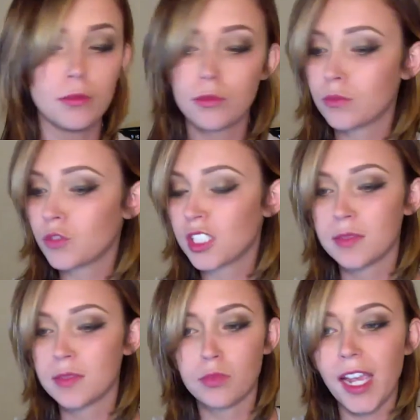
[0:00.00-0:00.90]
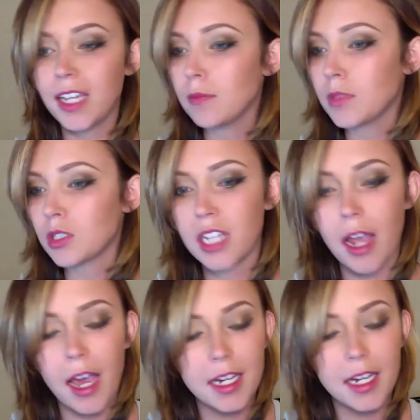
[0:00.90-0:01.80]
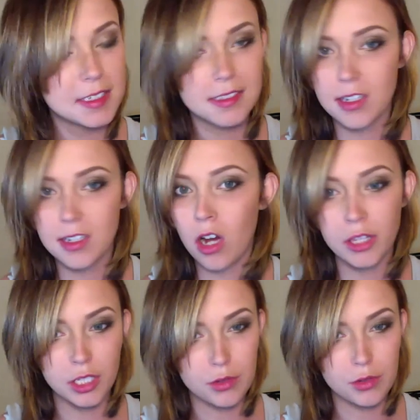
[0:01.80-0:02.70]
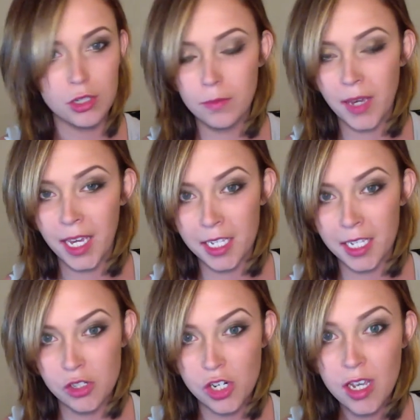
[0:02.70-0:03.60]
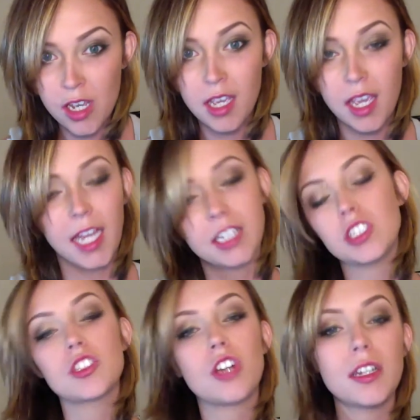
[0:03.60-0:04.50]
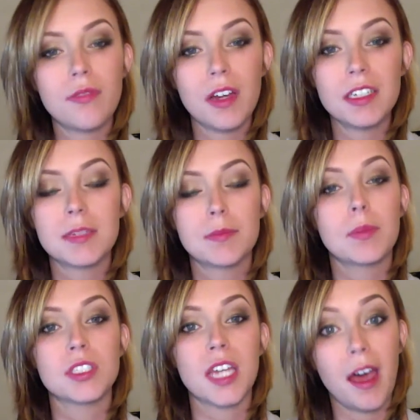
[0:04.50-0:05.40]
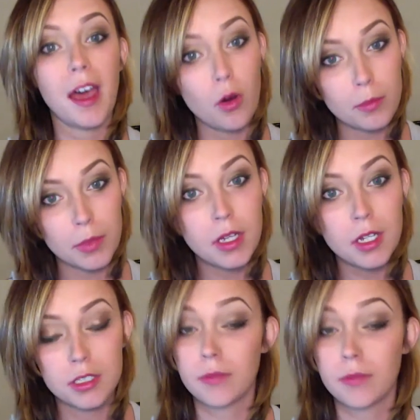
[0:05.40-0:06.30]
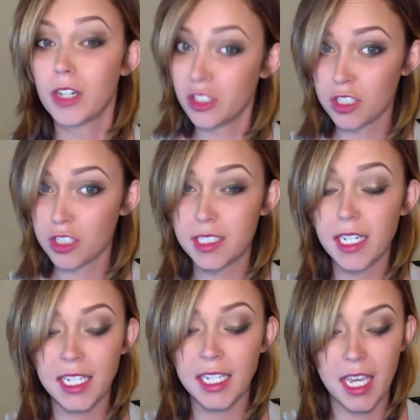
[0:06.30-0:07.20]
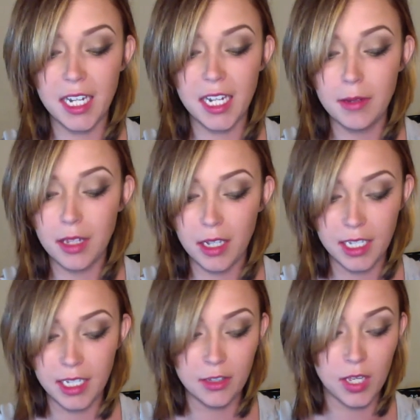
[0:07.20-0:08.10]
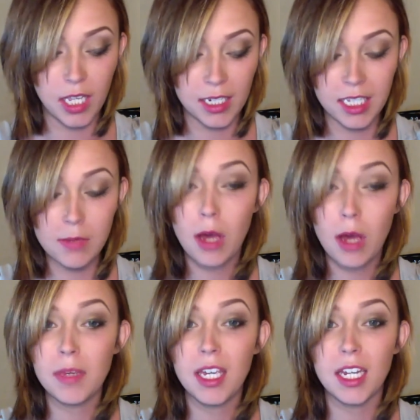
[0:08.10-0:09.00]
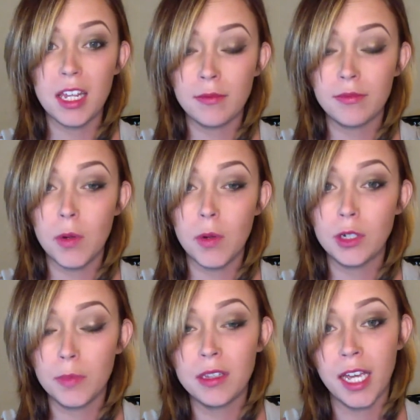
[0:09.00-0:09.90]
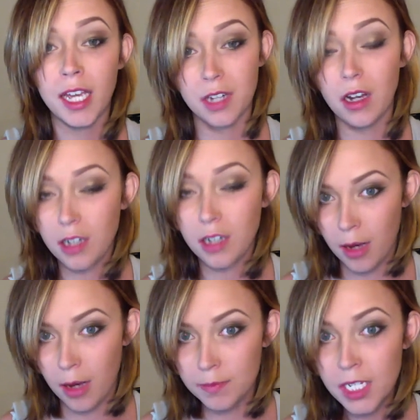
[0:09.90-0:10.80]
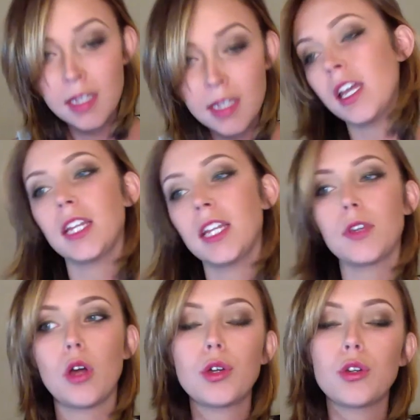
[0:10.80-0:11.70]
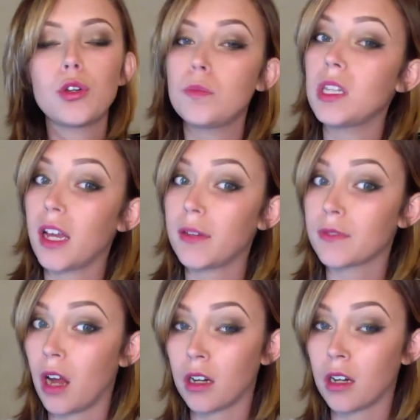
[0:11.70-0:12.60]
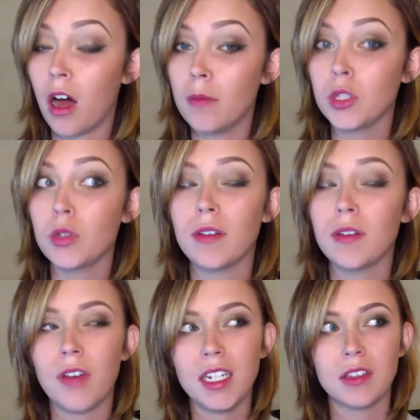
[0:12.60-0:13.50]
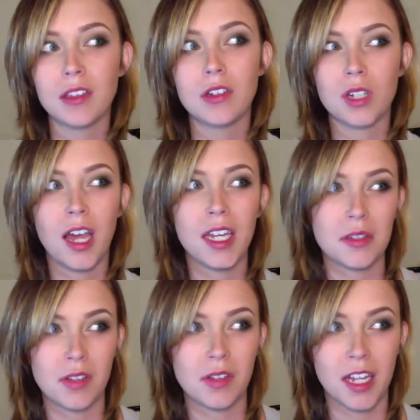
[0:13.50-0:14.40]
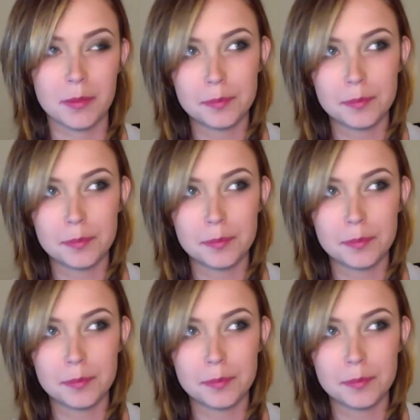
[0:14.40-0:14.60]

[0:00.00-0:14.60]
just random little tasks on the YouTube page, and just trying to find some people to help. So if you're interested, again, you can email me at info@hoopinglive.com. And if you go to hoopinglive.com, you can find a little kind of like,